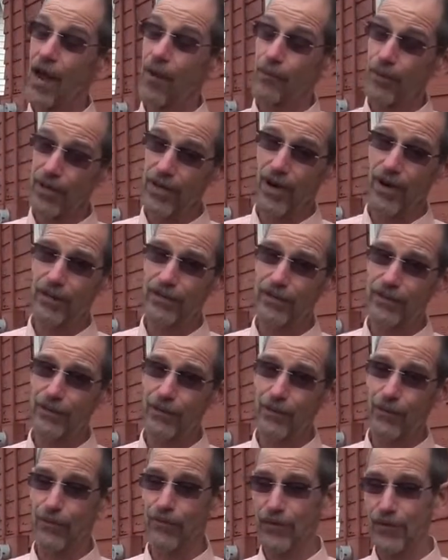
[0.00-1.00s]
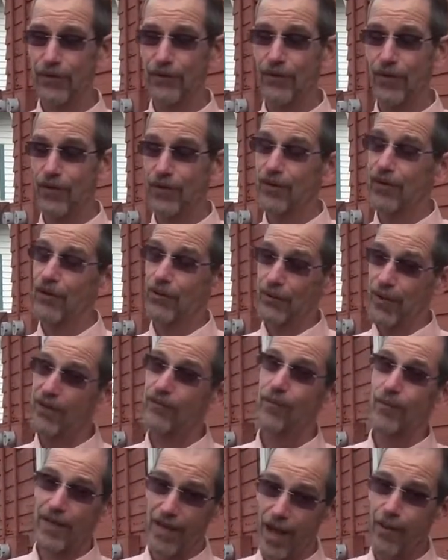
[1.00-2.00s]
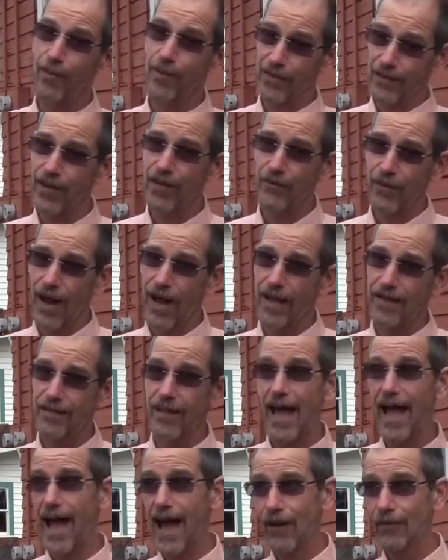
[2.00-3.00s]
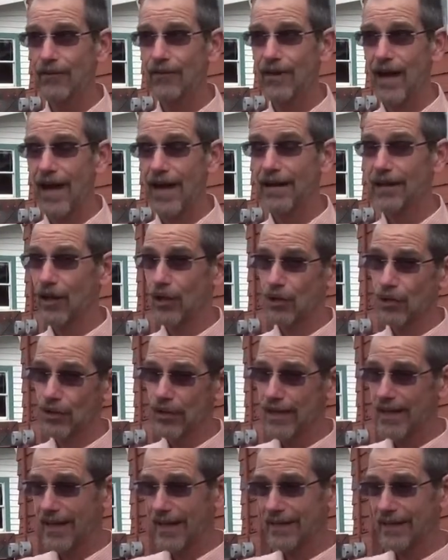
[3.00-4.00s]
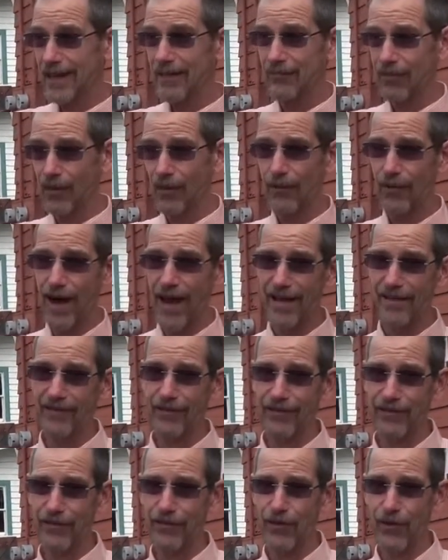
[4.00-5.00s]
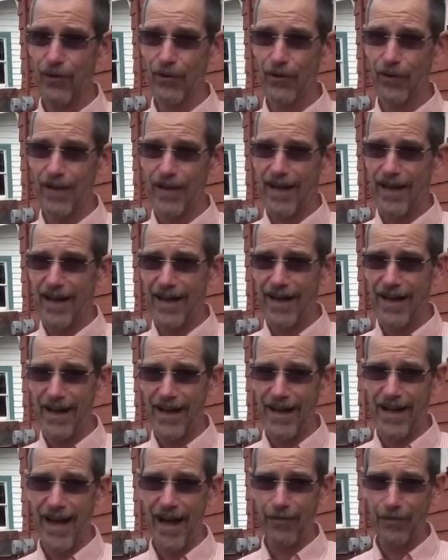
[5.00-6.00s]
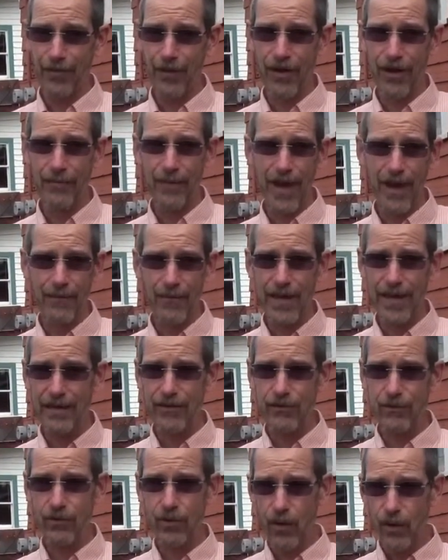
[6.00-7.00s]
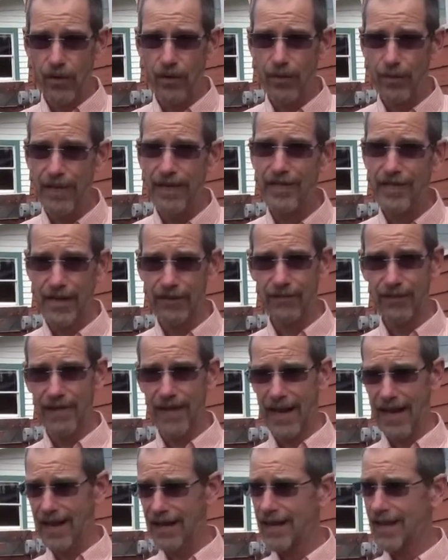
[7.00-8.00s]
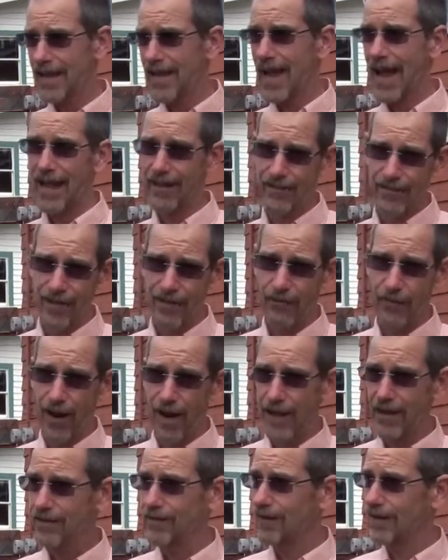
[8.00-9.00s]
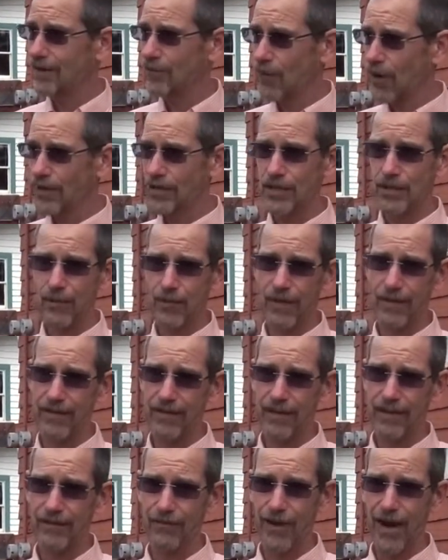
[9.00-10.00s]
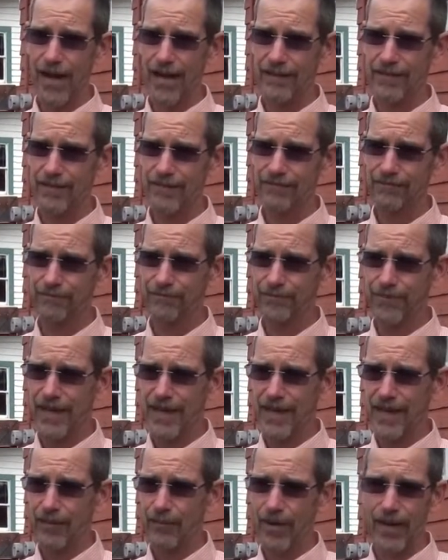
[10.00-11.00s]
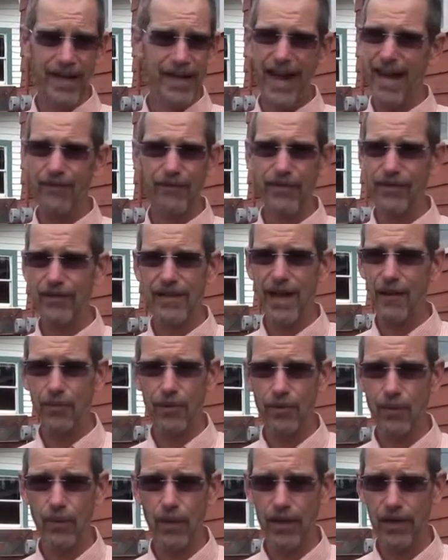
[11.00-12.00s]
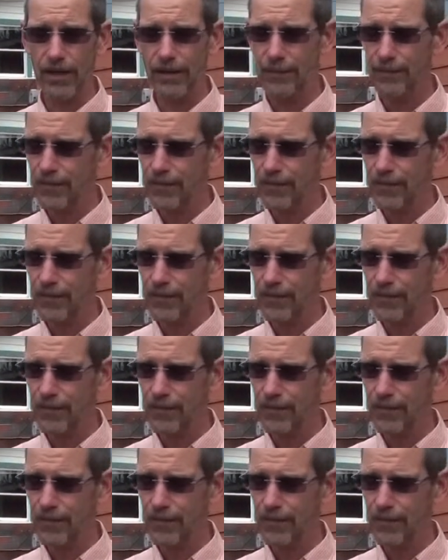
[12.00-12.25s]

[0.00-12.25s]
Pretty hard to do. First of all, you have to be up at sunrise, outside, looking at a level horizon. So I thought about making you go to the beach every day at sunrise and watching where the sun rises, but I figured that wouldn't work.